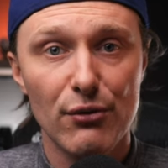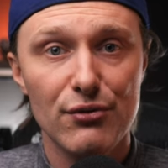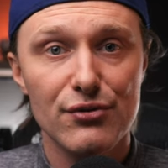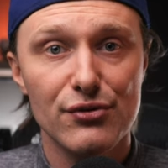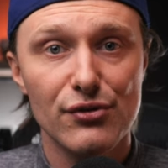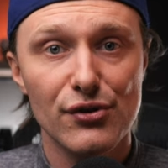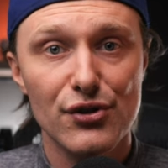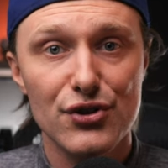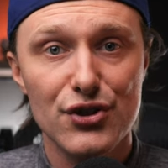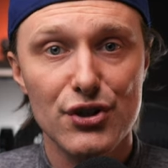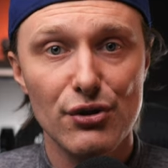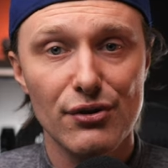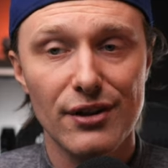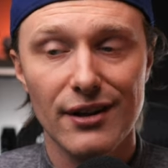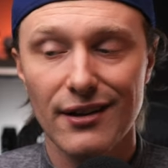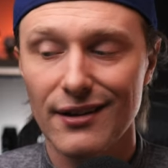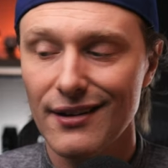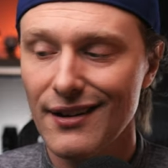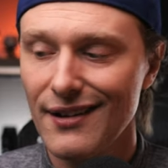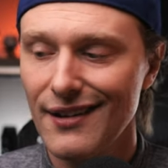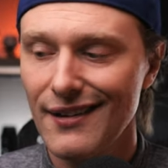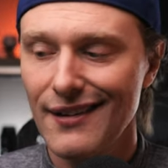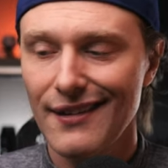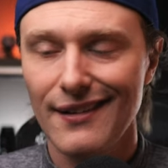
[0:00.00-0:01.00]
outdoor shooting.
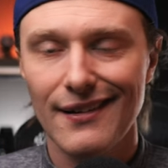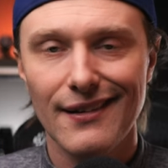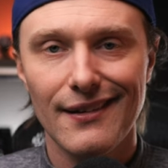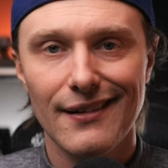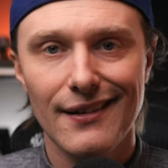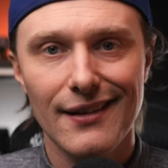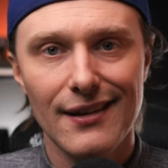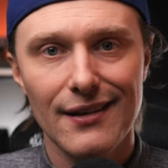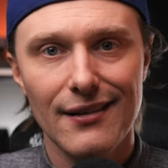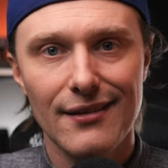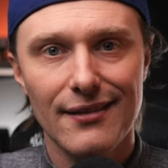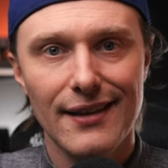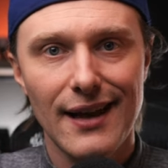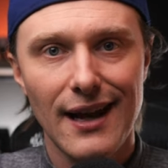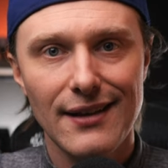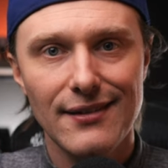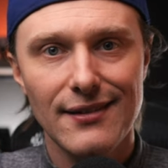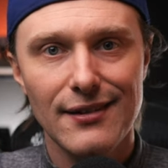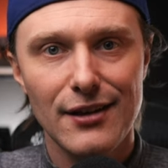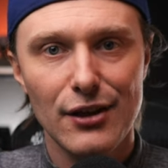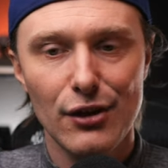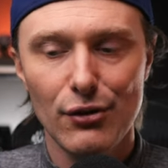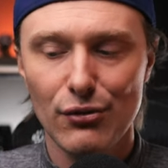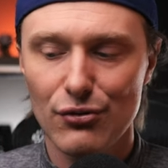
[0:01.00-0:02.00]
And that's
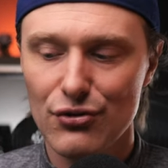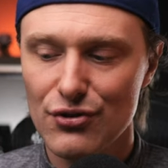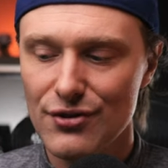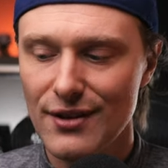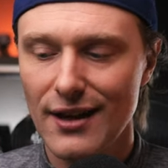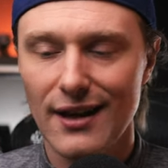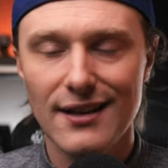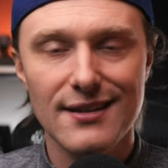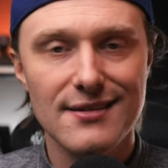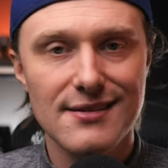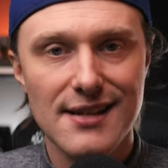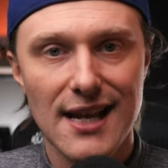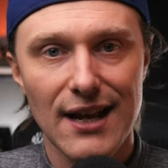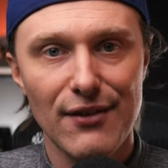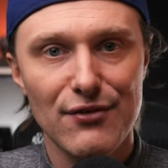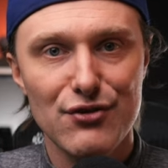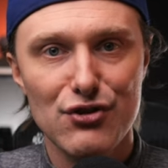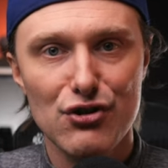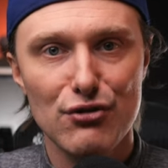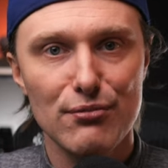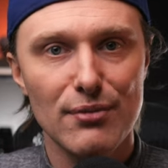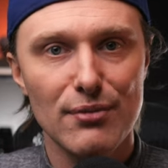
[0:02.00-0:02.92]
huge. That saves you